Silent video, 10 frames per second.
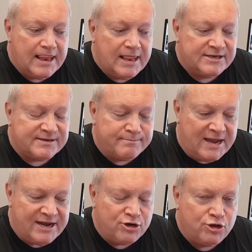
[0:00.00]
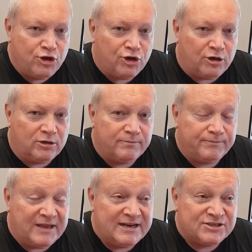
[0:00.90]
It's a maiden hurdle,
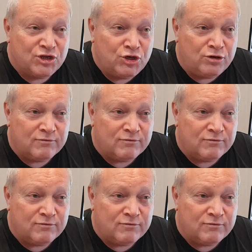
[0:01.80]
and his hurdle